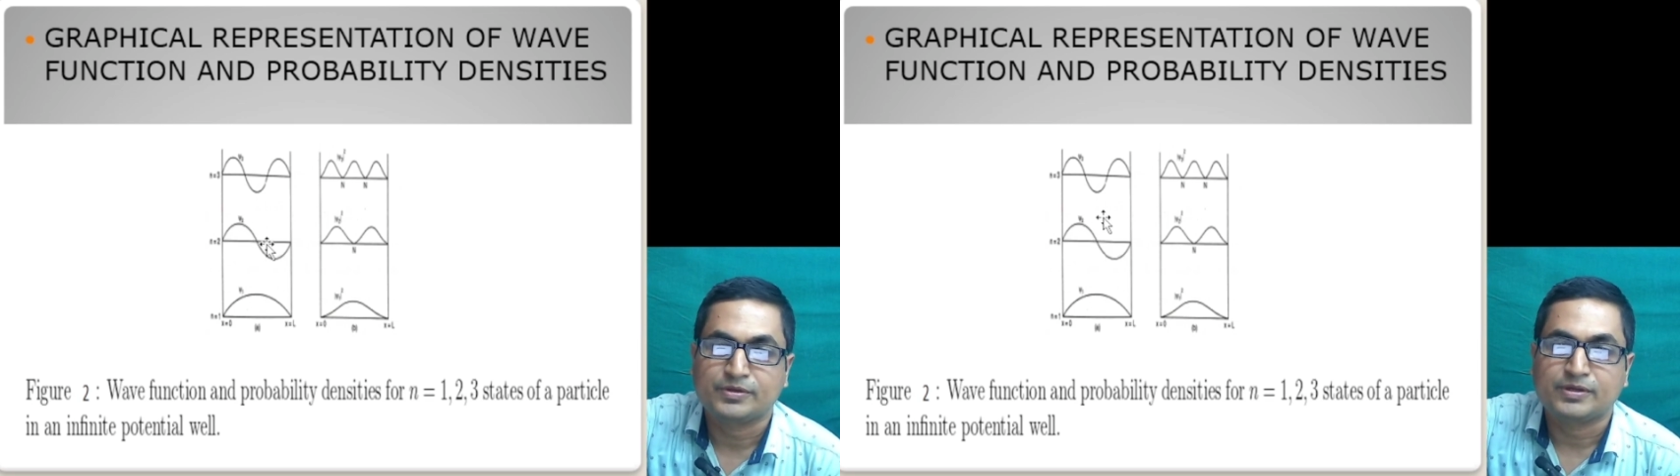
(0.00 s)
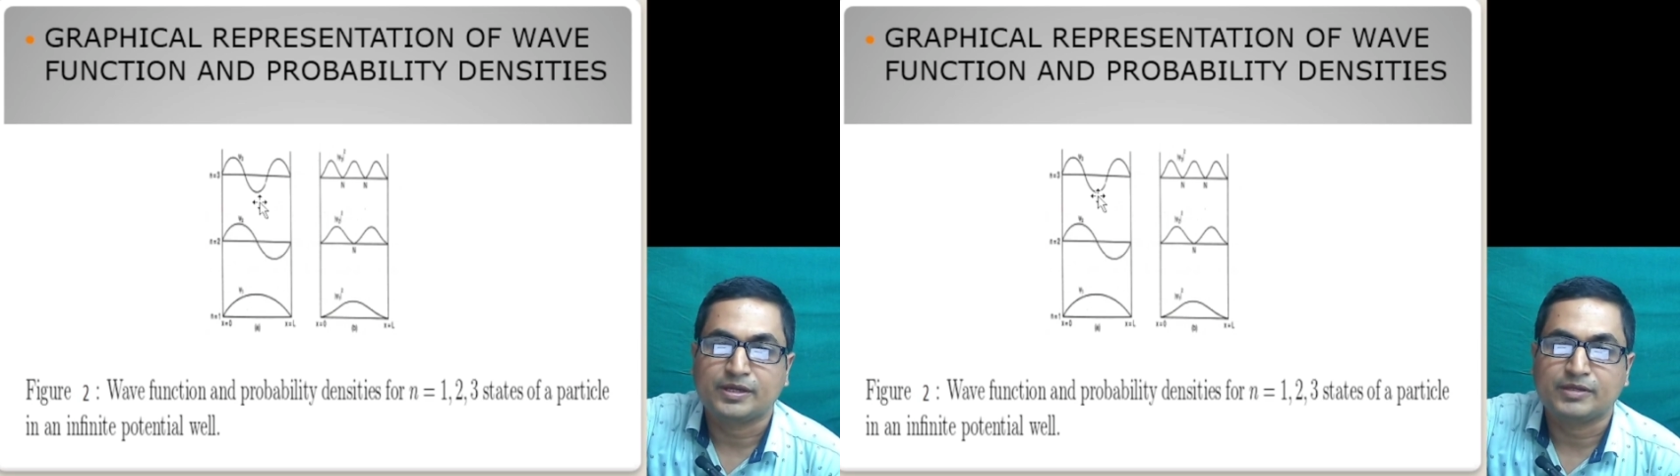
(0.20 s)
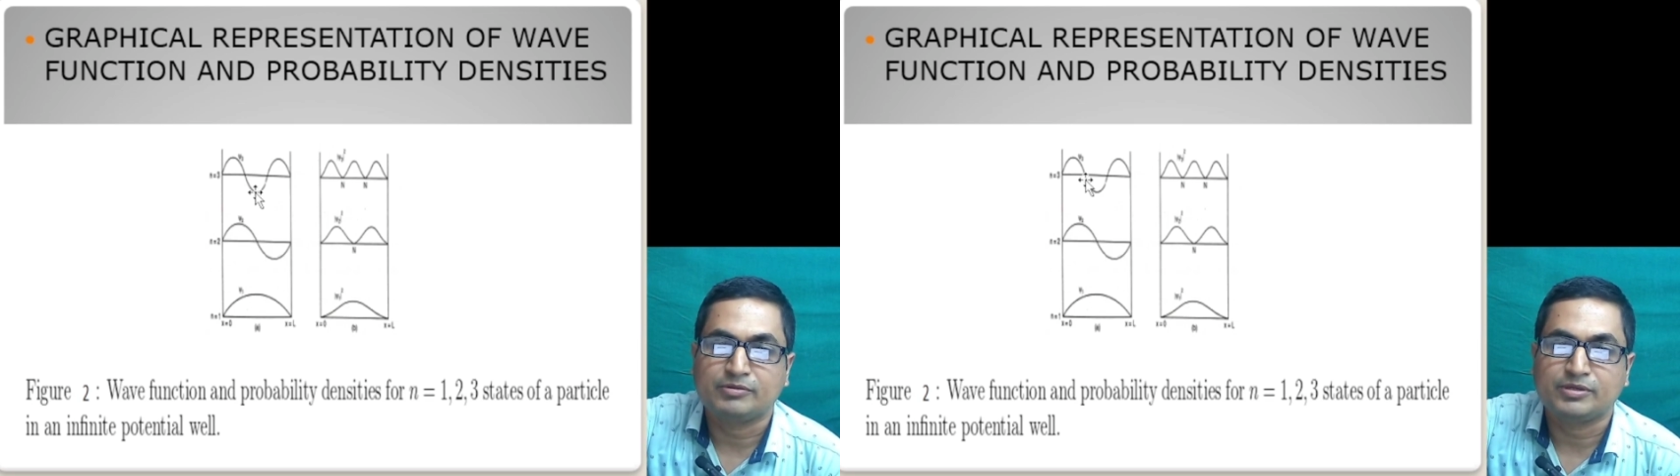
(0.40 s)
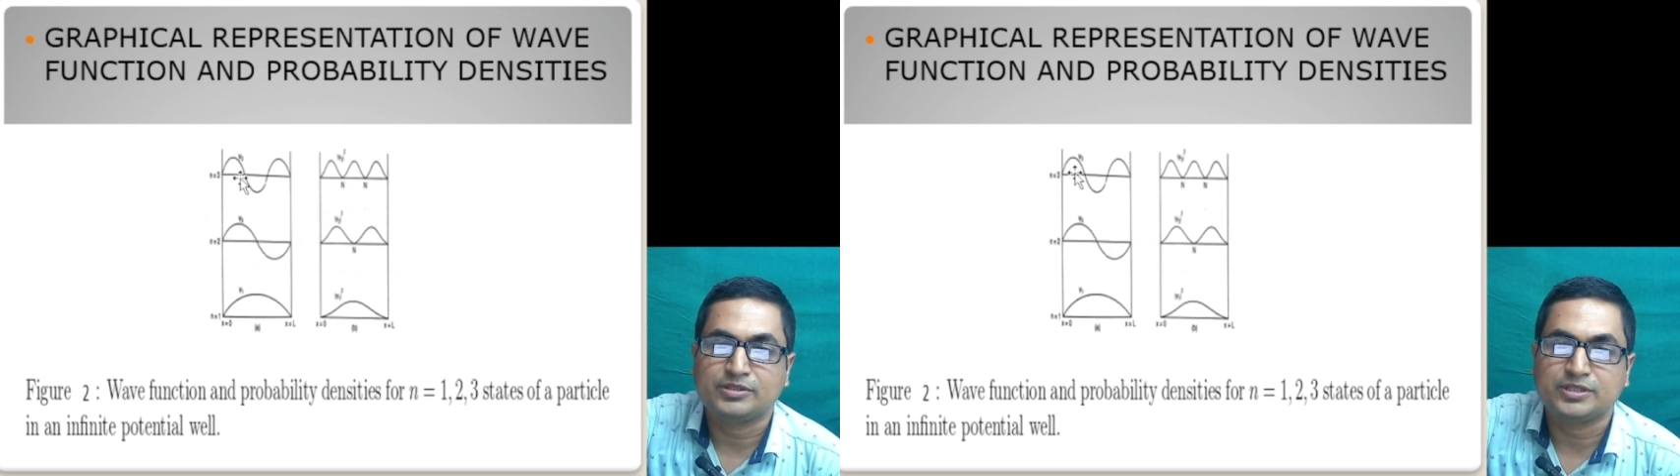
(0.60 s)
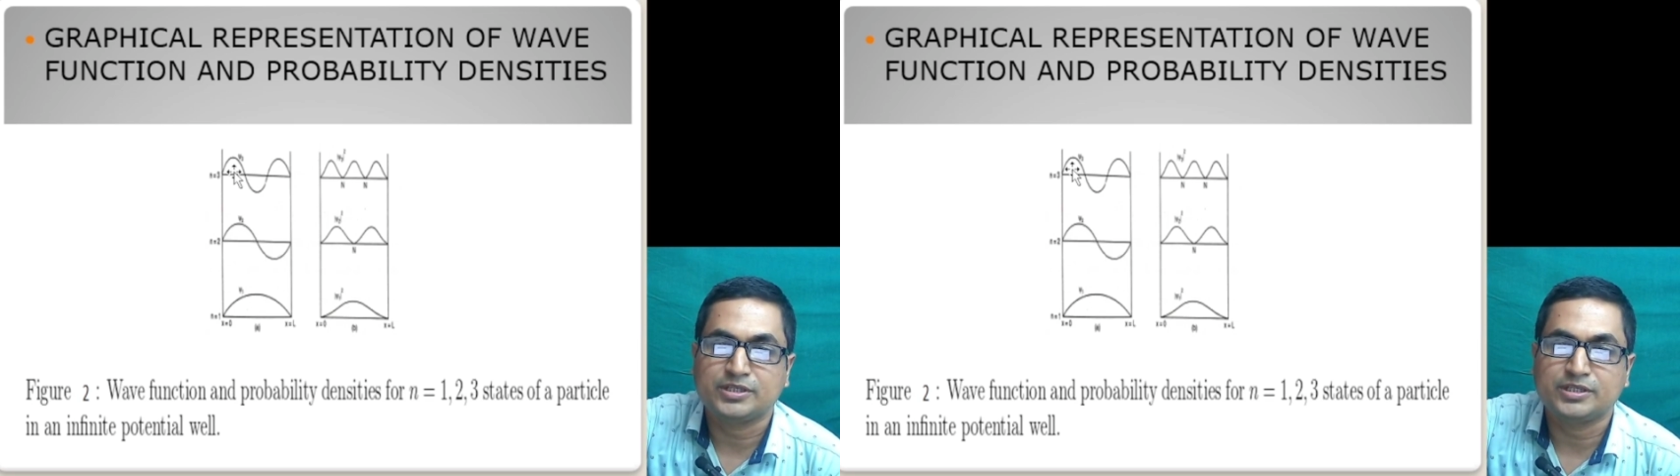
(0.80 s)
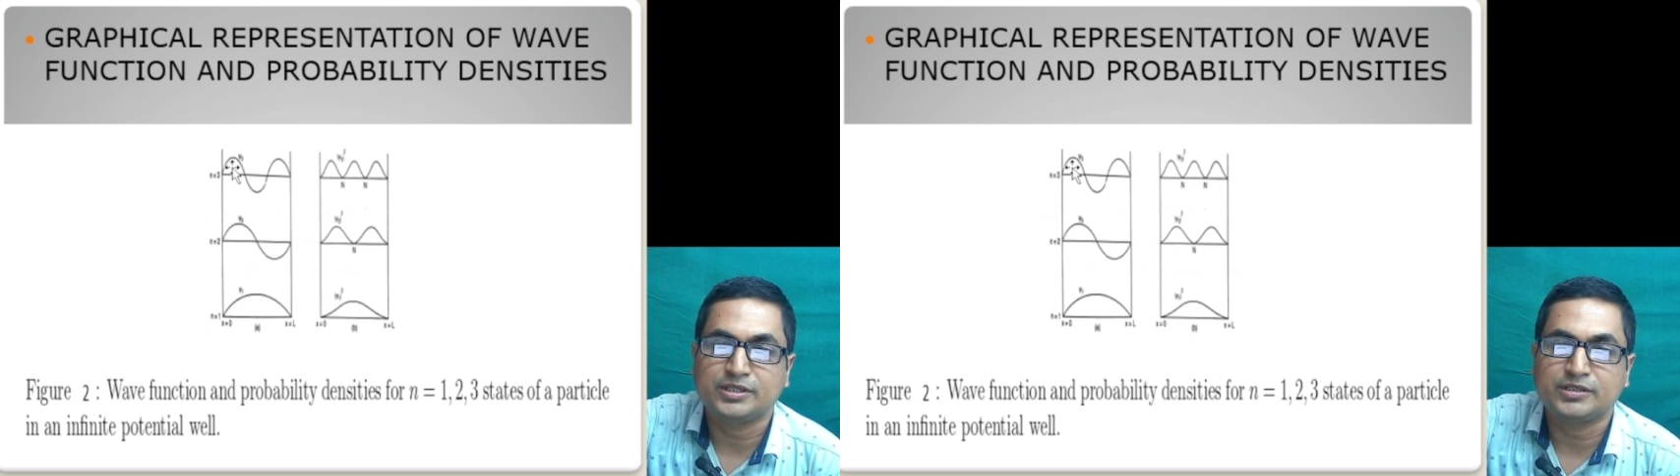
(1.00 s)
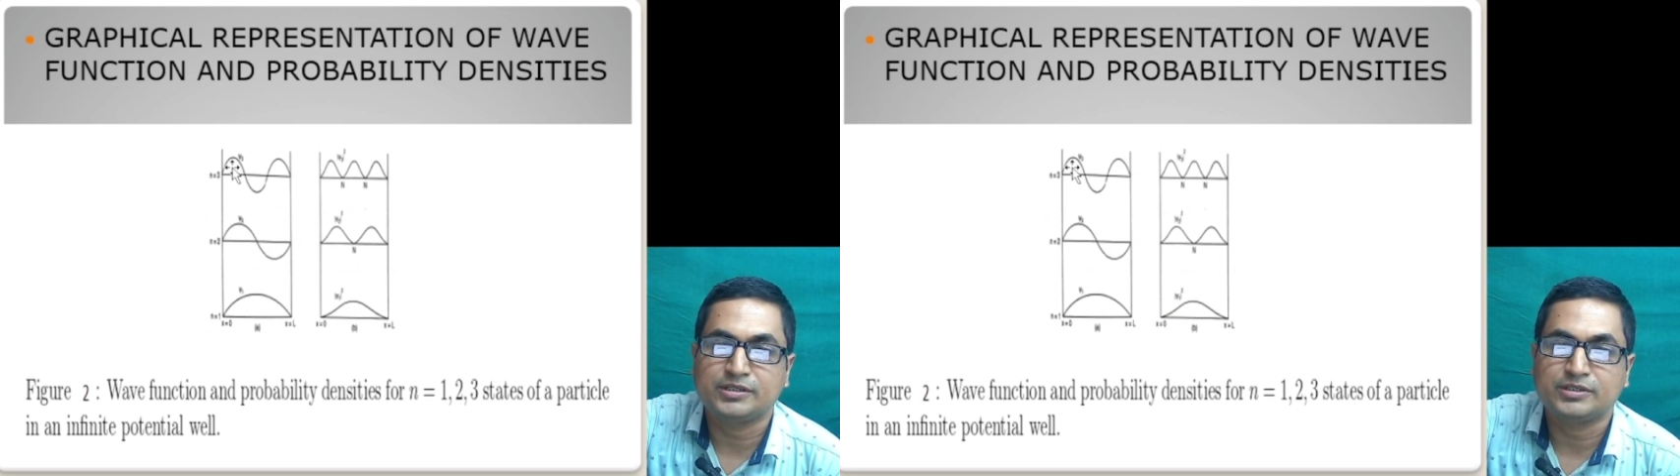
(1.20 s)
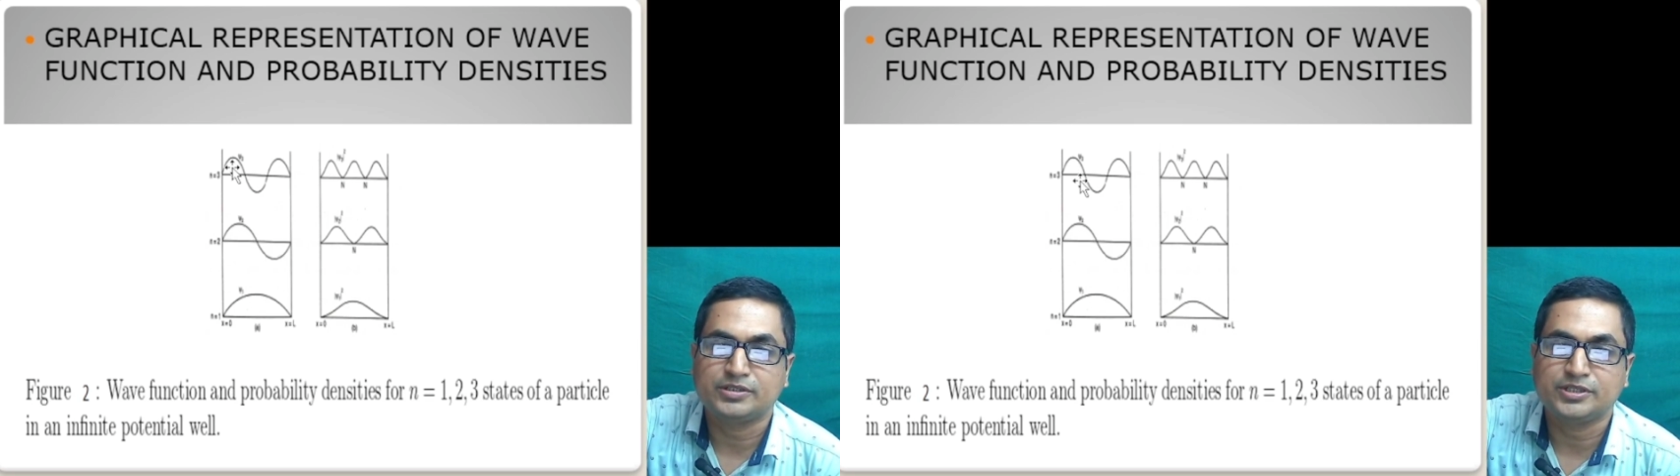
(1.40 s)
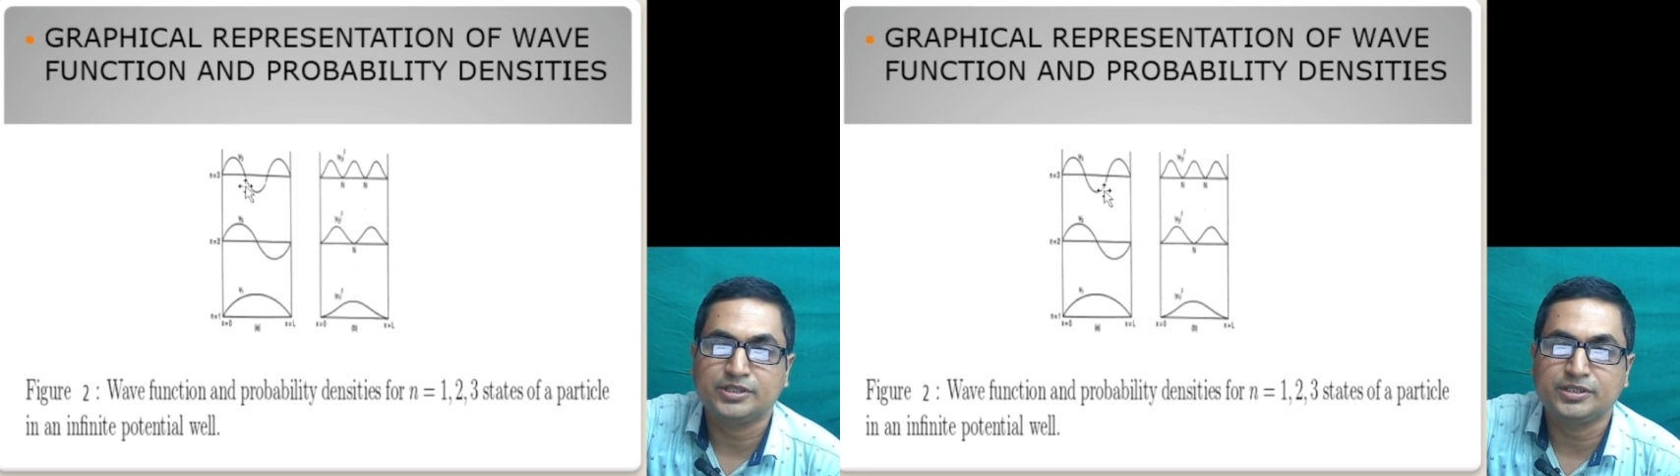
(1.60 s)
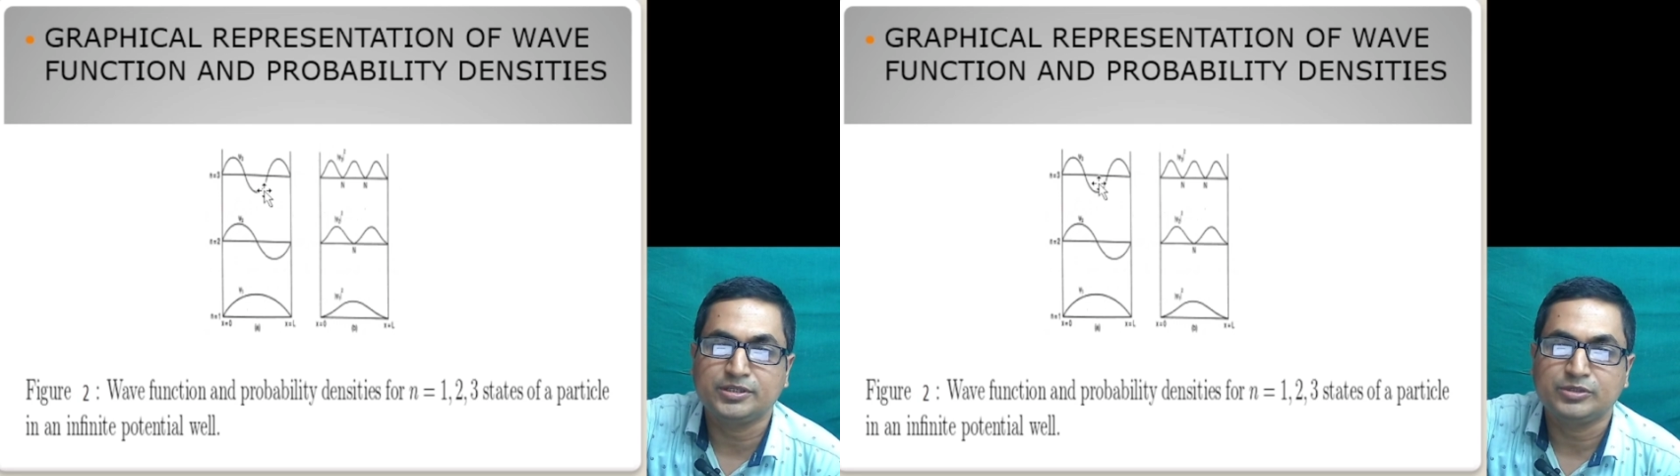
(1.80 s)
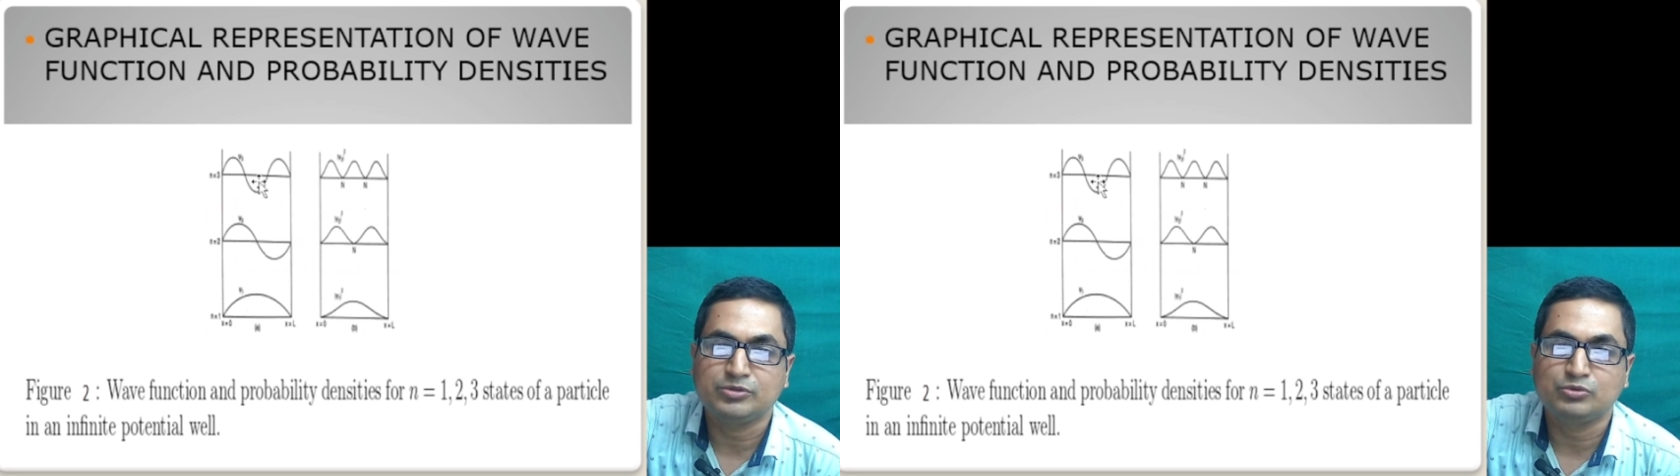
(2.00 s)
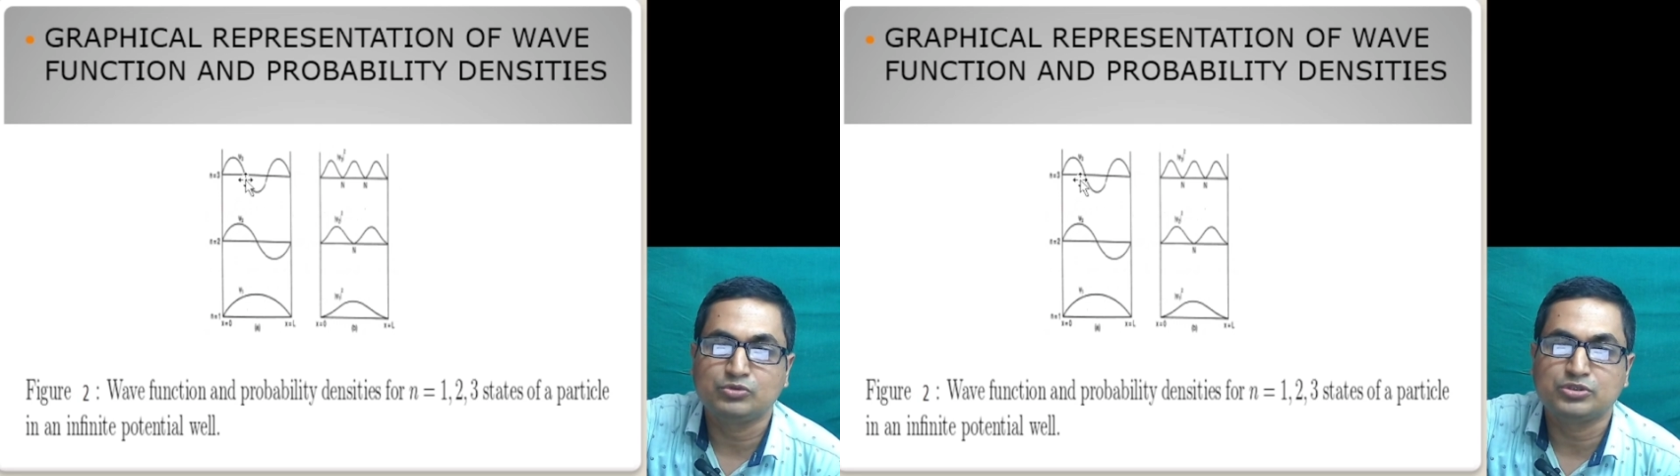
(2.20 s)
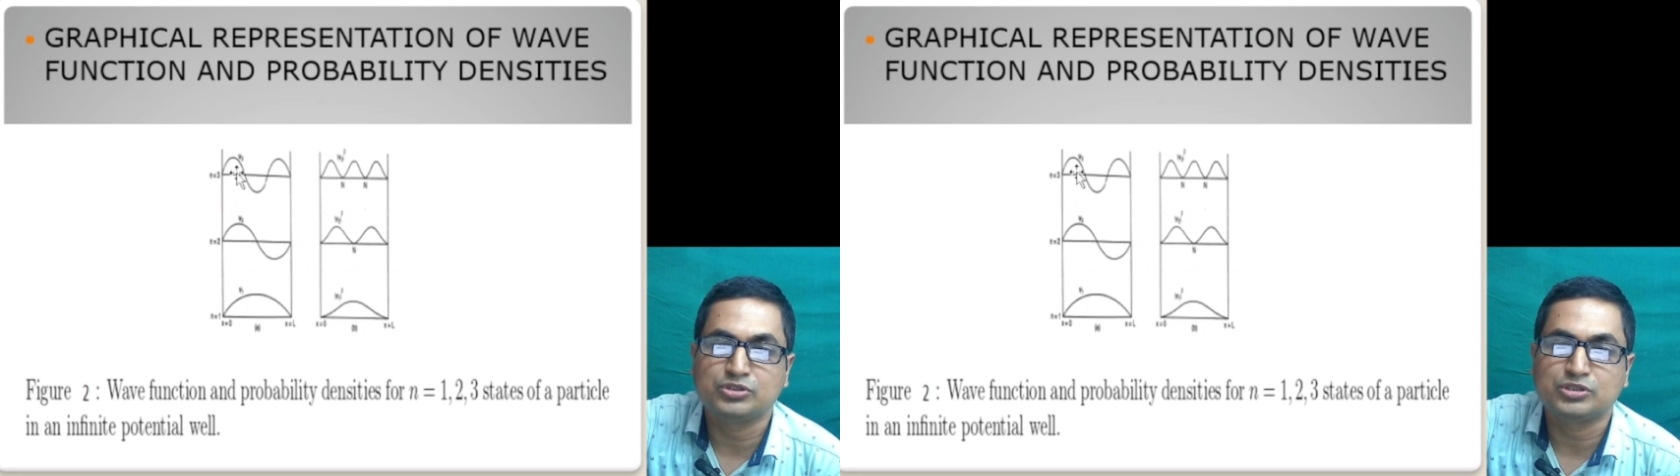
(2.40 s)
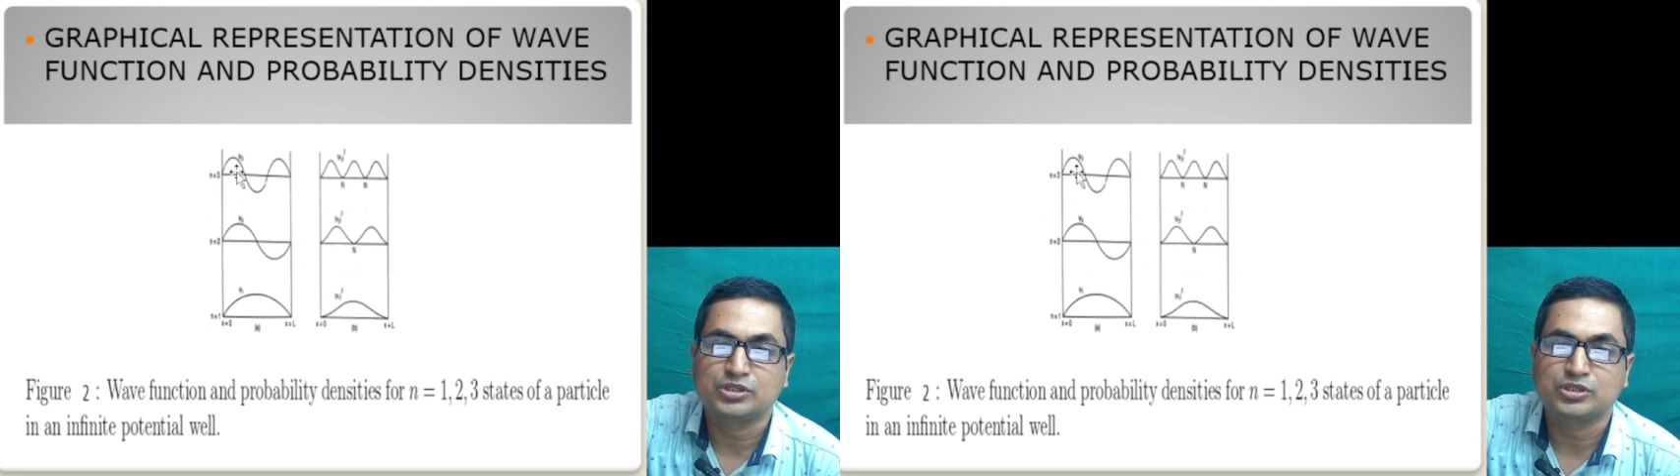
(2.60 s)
and you can see here t nodes